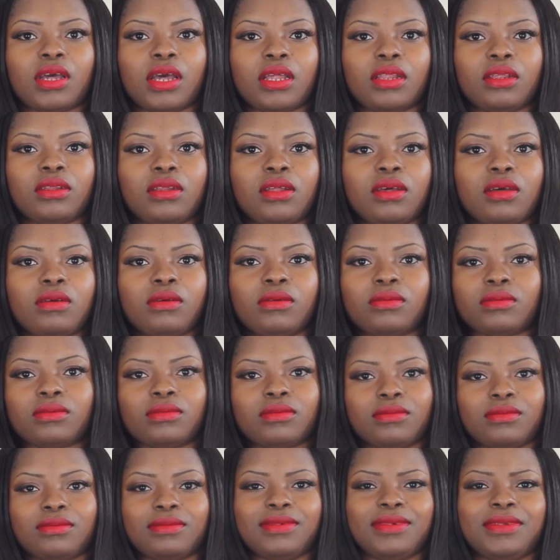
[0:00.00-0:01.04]
I don't know.
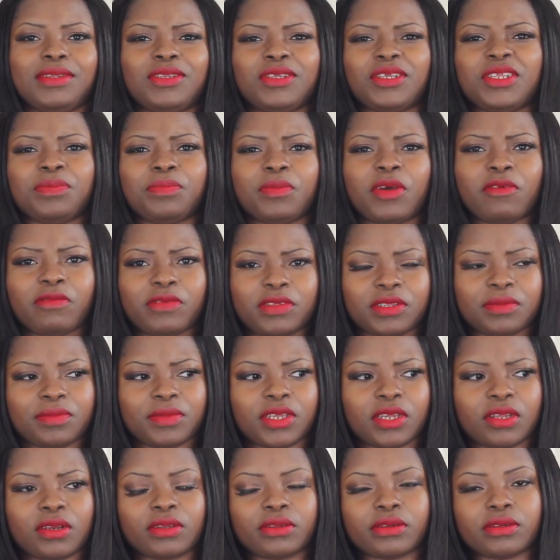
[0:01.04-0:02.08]
It just bothers
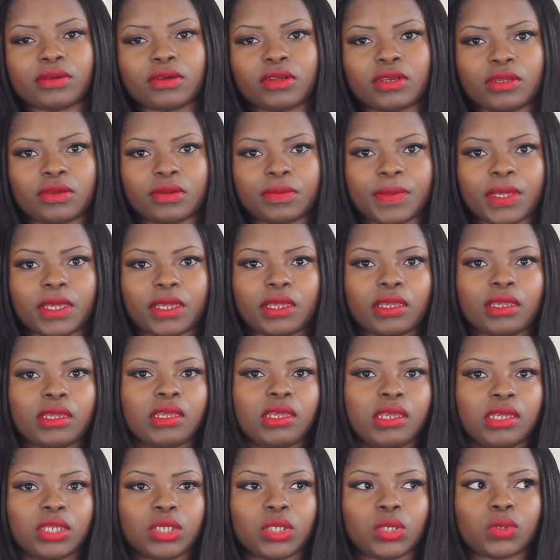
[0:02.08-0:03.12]
me a little, a little bit
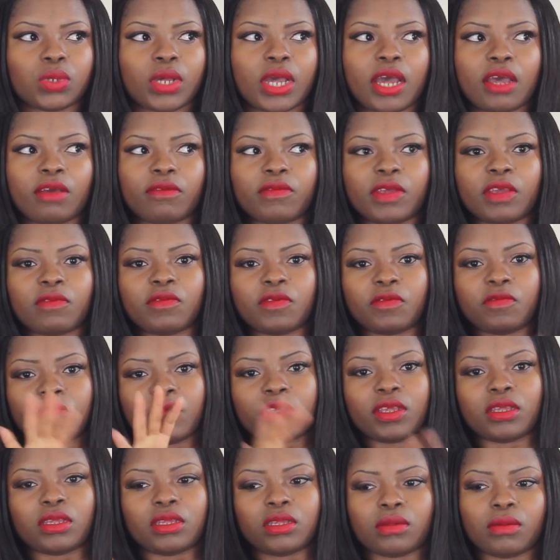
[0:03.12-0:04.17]
to have
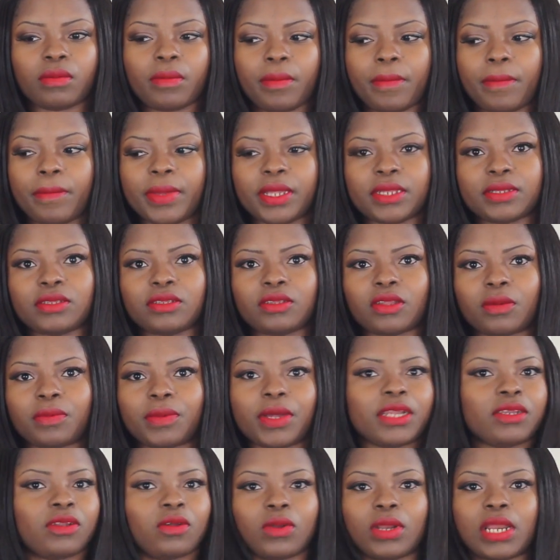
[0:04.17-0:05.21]
everything messed up.
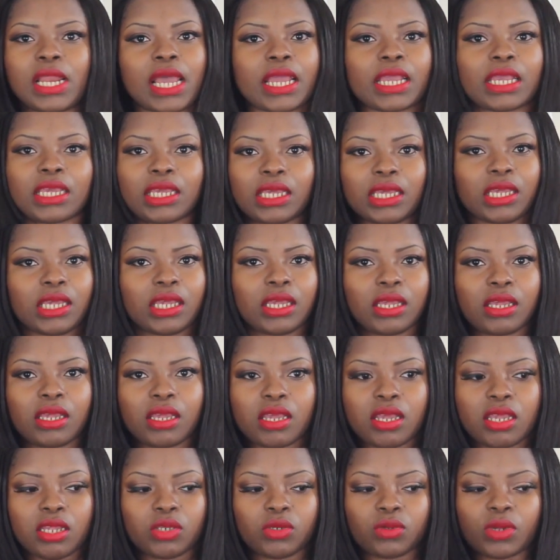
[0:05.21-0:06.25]
I don't like
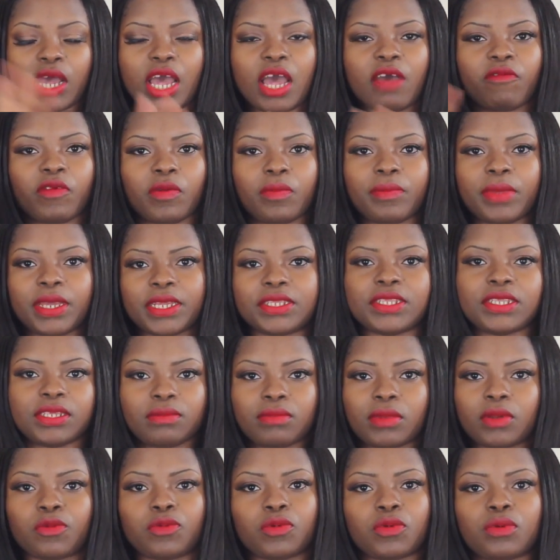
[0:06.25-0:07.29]
to have a mess
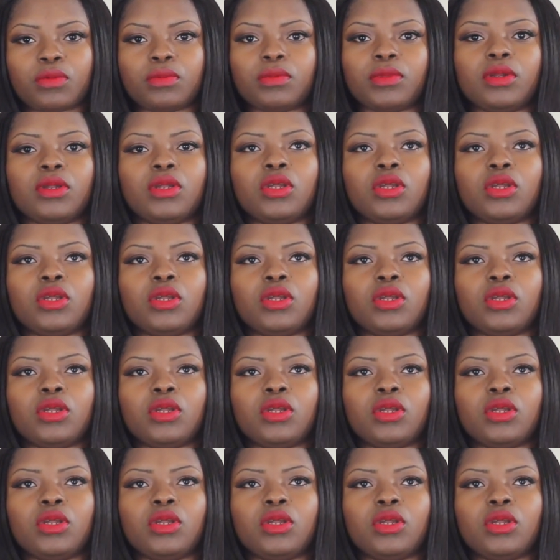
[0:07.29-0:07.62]
in my room.